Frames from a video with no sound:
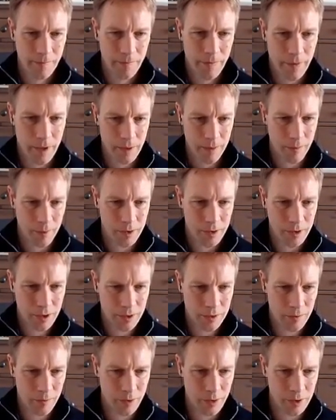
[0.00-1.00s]
and we check
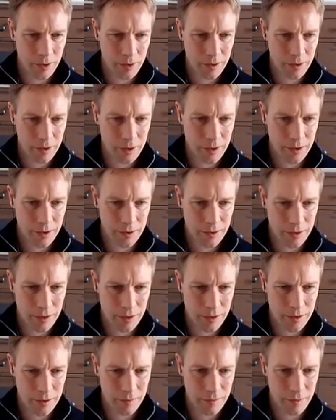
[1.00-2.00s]
that we did
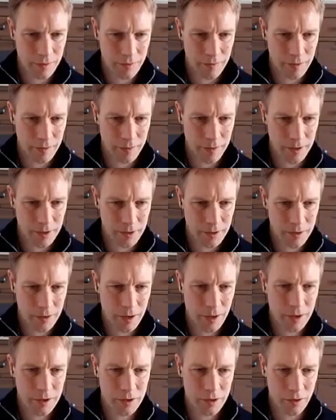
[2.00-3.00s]
insert stuff in the right place. So
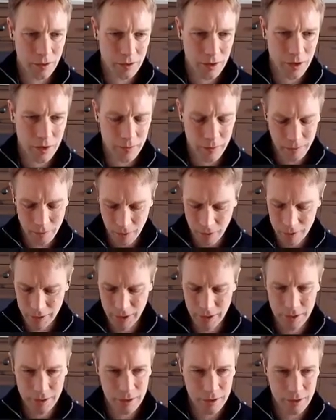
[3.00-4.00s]
that's good. We've got a
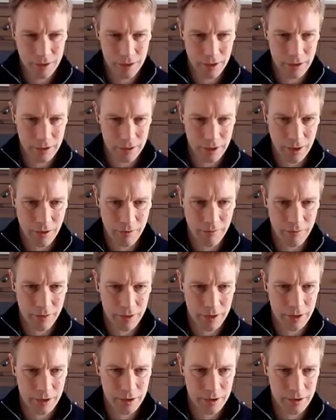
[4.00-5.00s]
test case covering
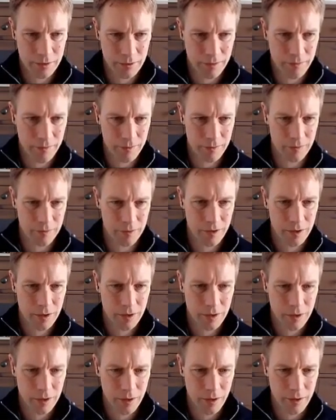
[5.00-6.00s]
this, so I feel
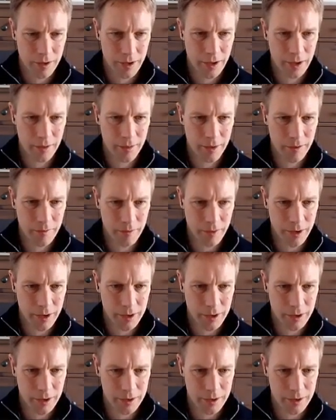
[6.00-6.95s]
okay about writing that